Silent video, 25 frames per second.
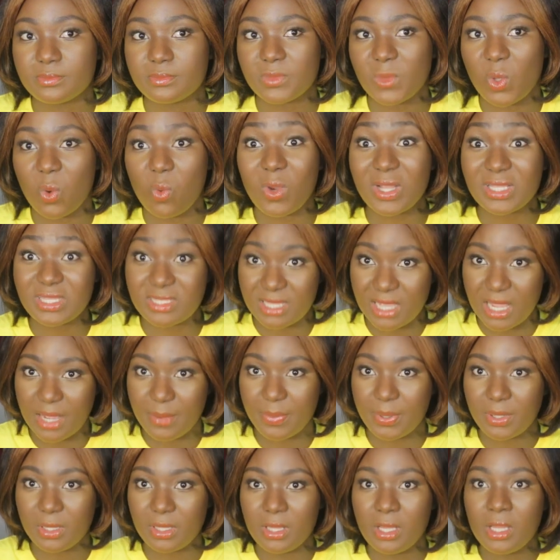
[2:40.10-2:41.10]

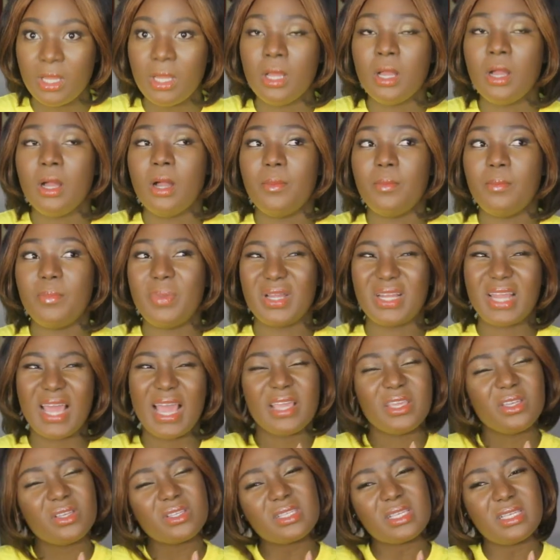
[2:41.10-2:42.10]
WhatsApp. But
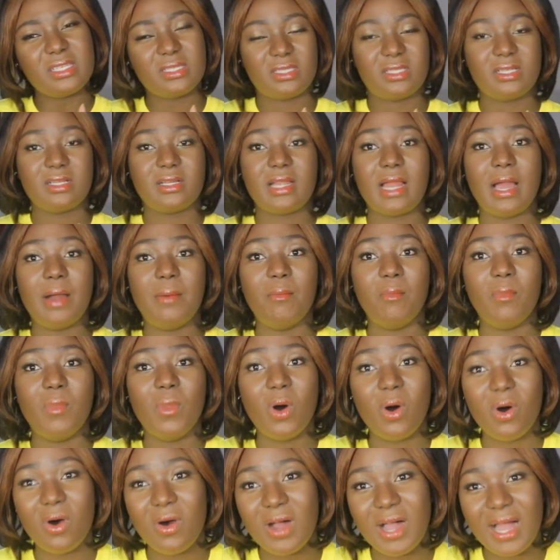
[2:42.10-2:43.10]
I use Instagram
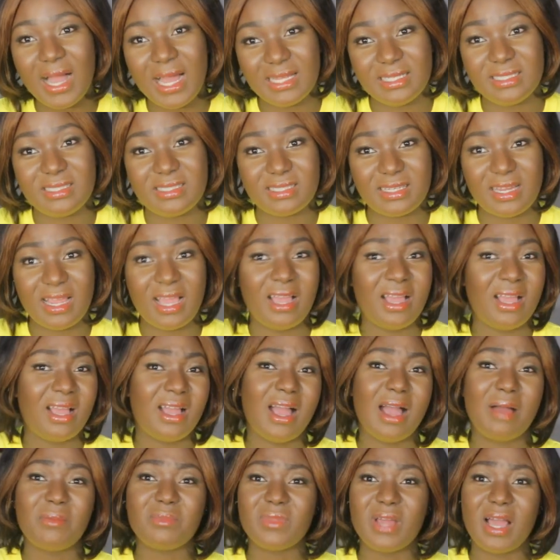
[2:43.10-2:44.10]
more, and
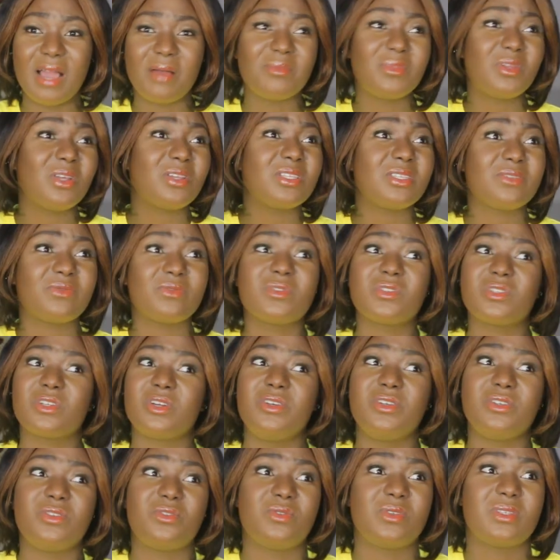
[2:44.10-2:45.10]
I'm not even
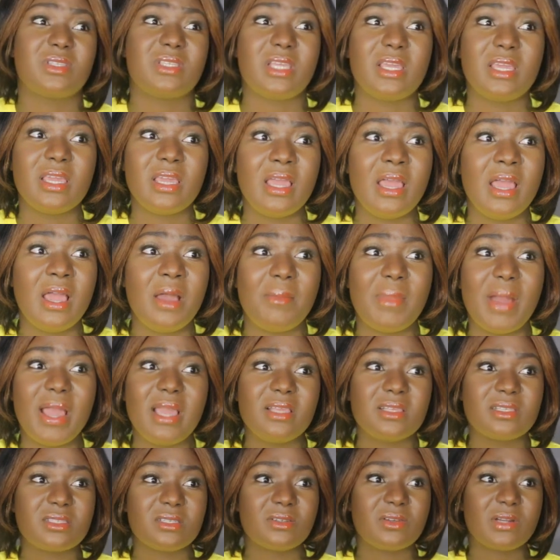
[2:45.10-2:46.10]
sorry to say, my
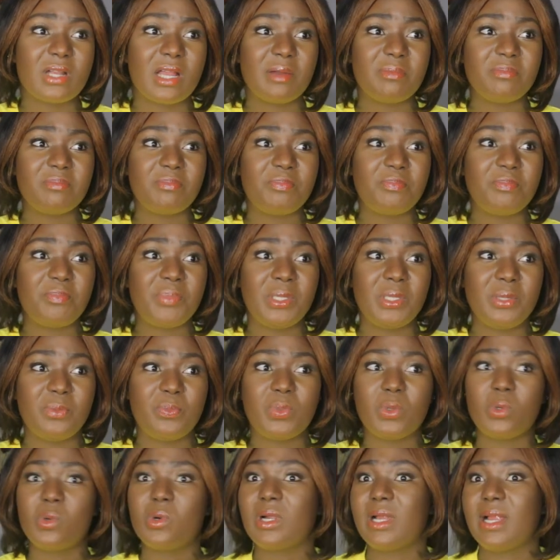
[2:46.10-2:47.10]
Instagram
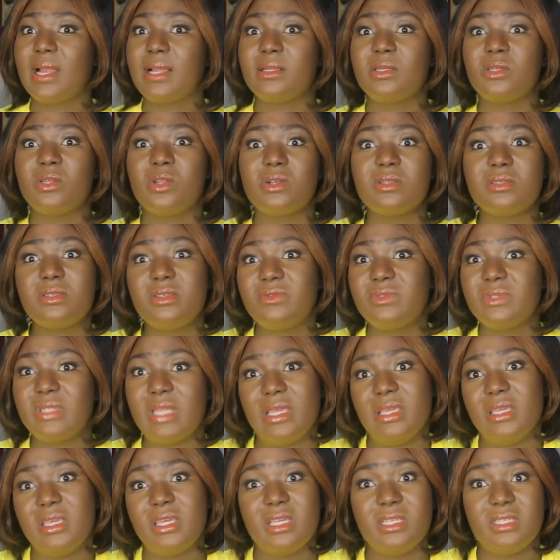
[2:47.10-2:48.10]
people are not even
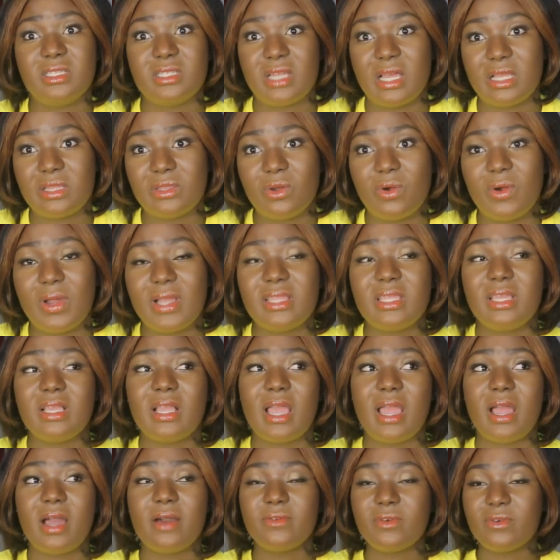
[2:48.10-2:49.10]
engaging at all. I think
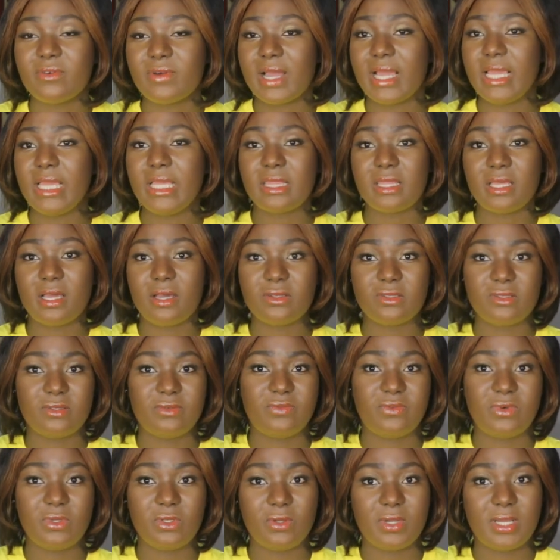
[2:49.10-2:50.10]
I have over
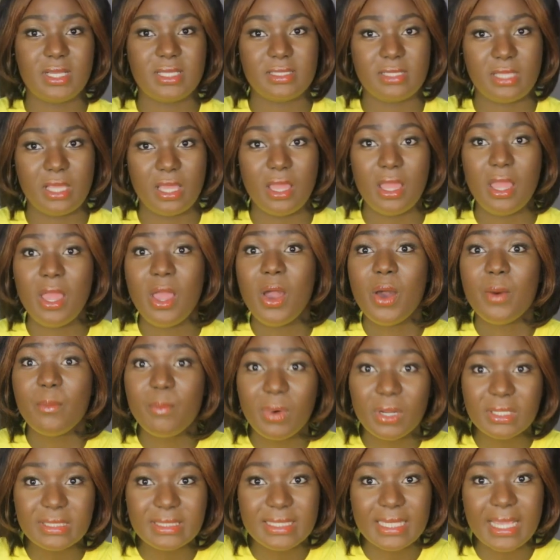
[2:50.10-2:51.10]
8,000 followers there,
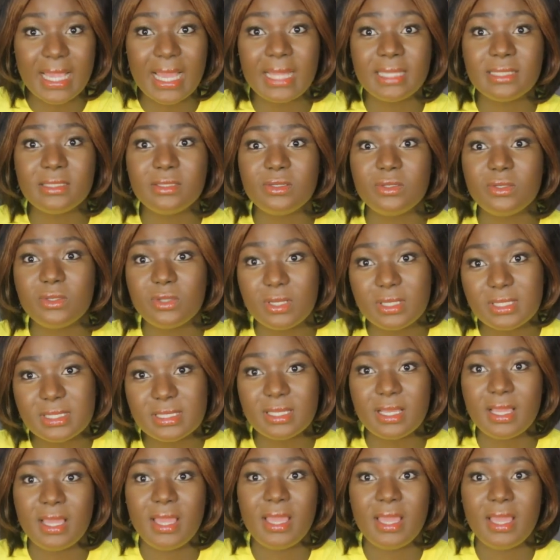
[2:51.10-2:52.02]
but they are not